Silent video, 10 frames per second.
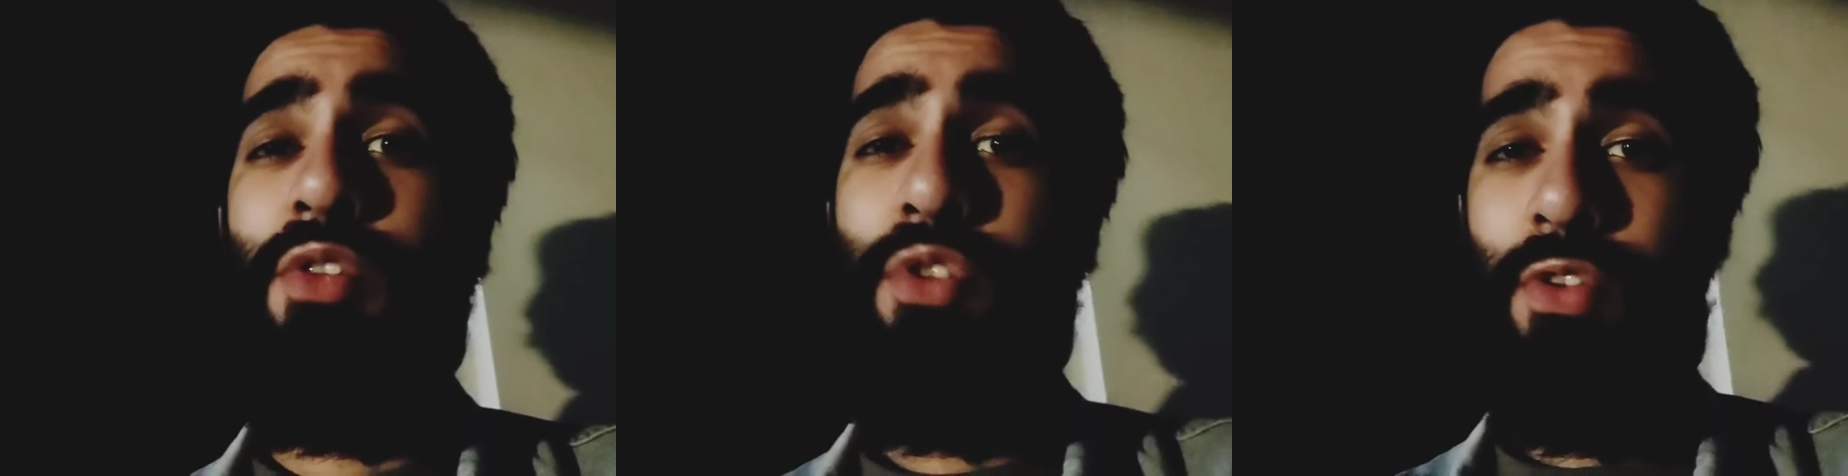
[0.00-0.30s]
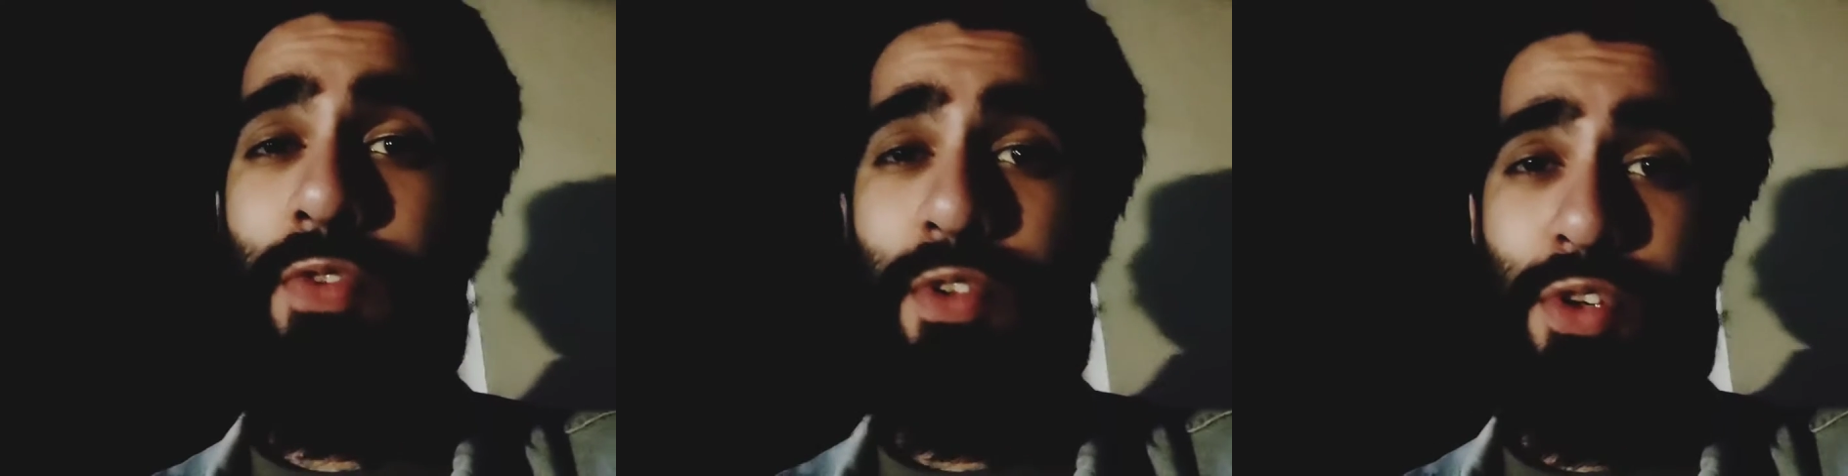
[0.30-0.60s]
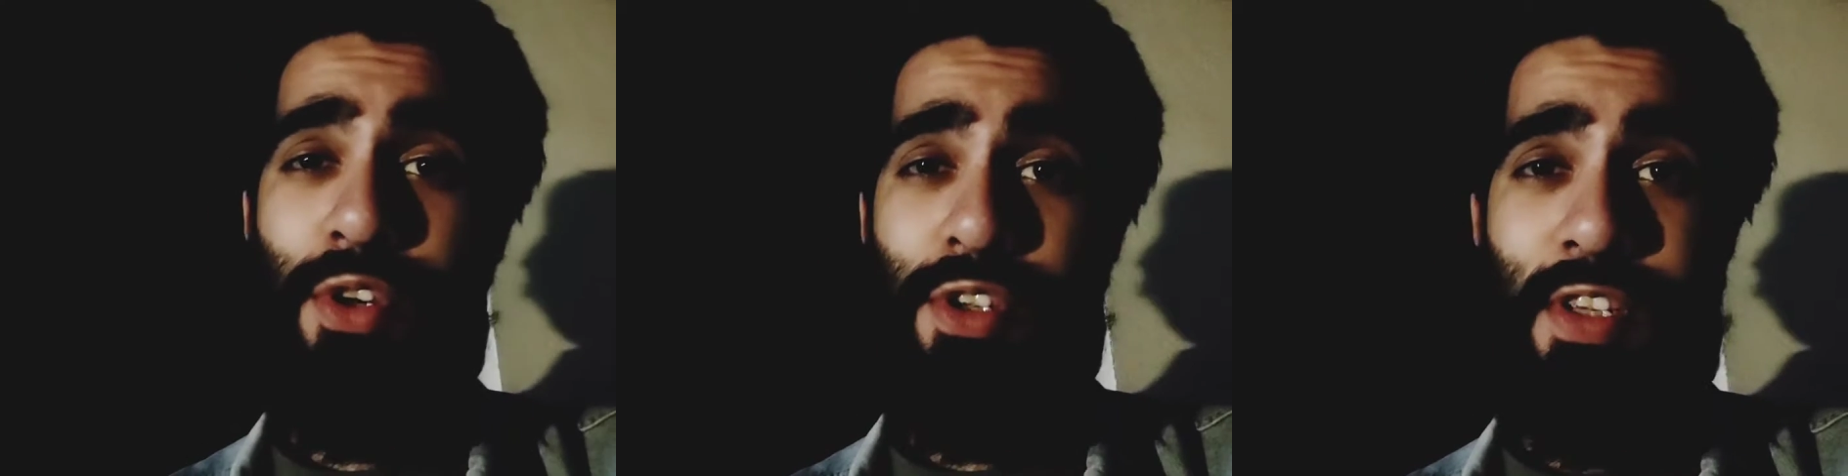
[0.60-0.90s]
truthful to
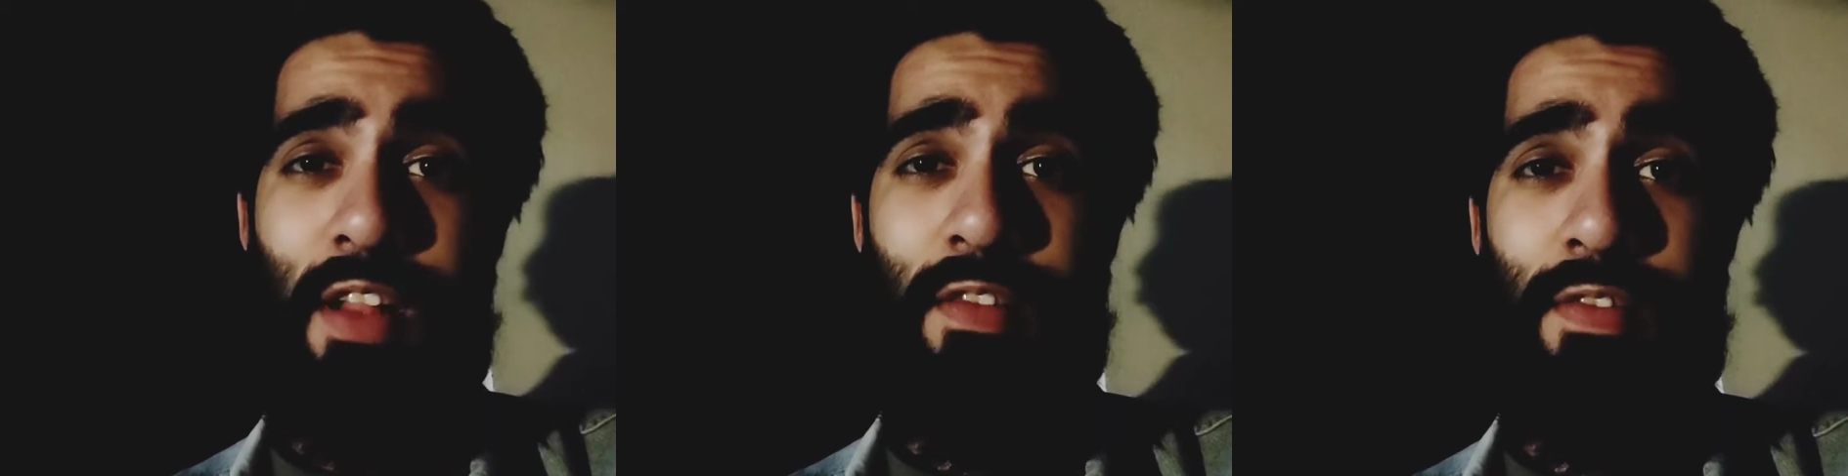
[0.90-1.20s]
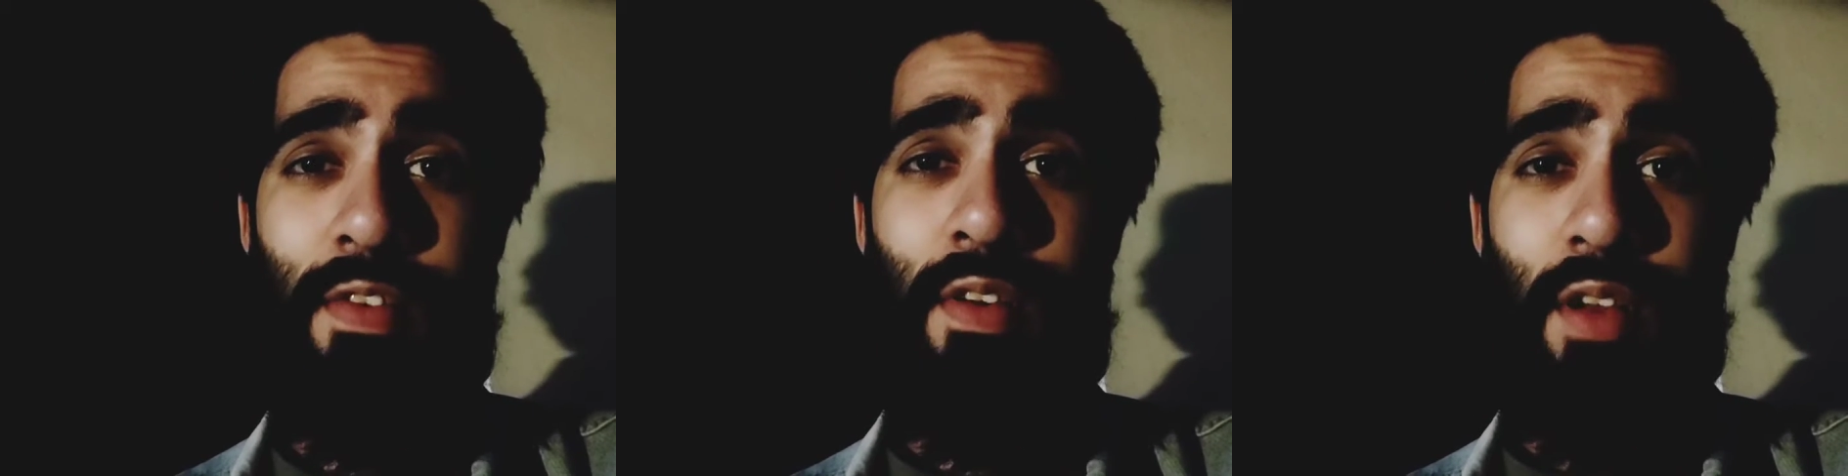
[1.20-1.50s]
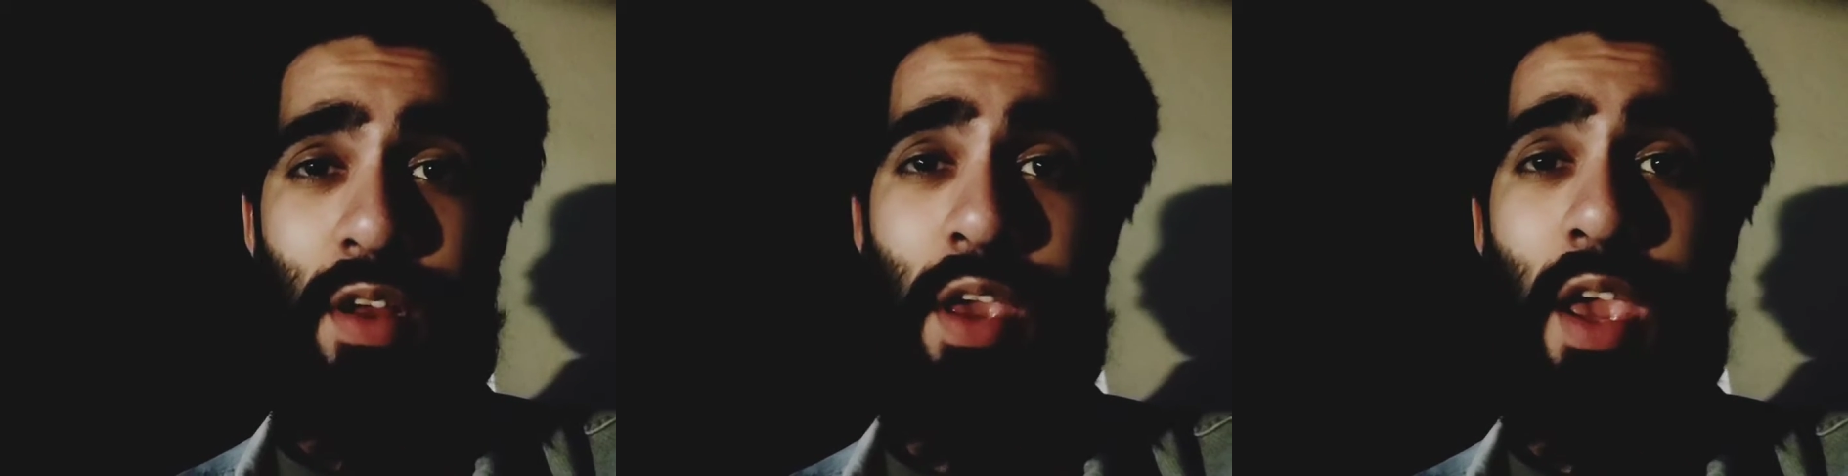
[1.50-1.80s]
yourself,
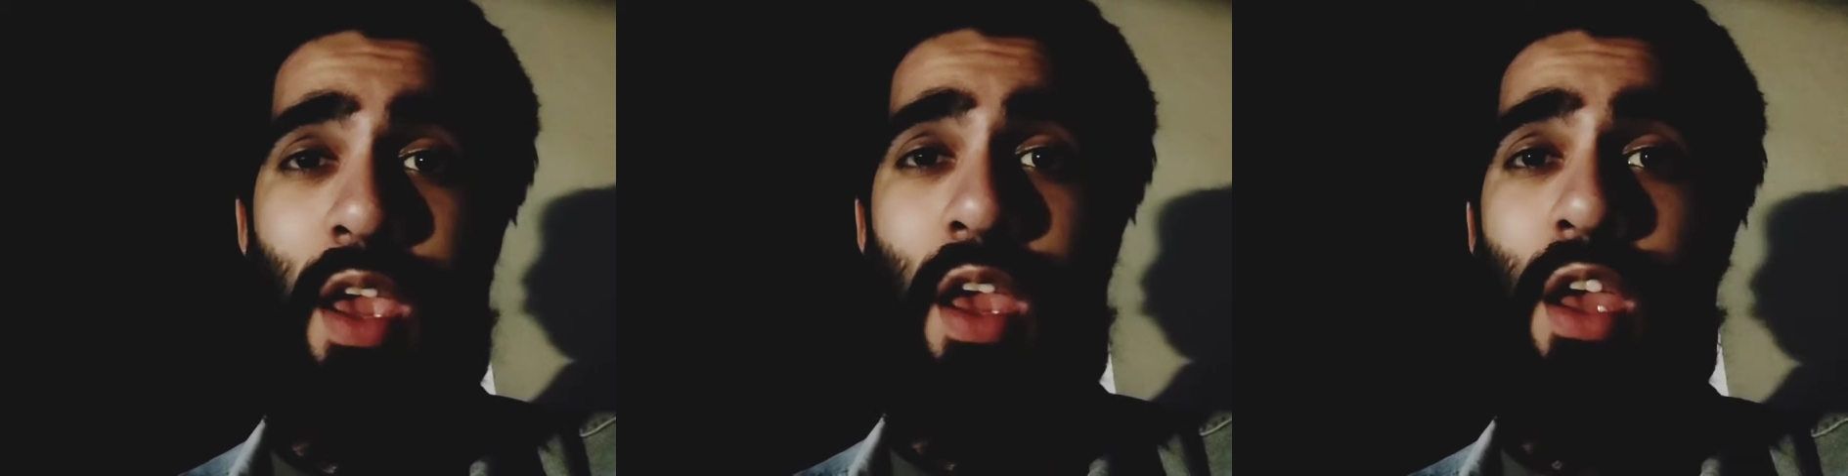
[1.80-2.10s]
okay?